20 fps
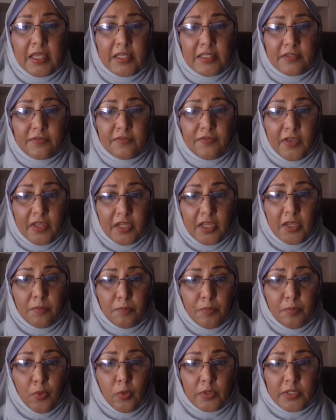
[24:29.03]
is very
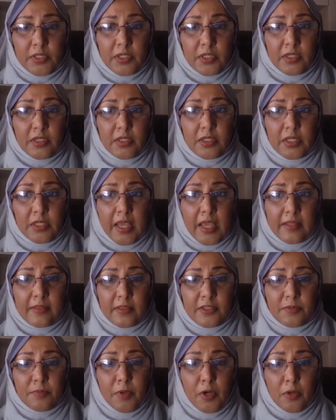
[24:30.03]
important at
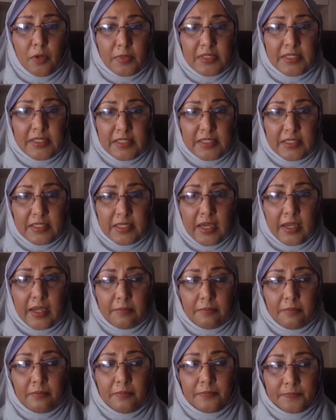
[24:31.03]
this moment in
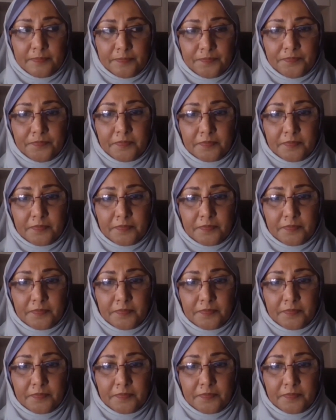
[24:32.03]
time.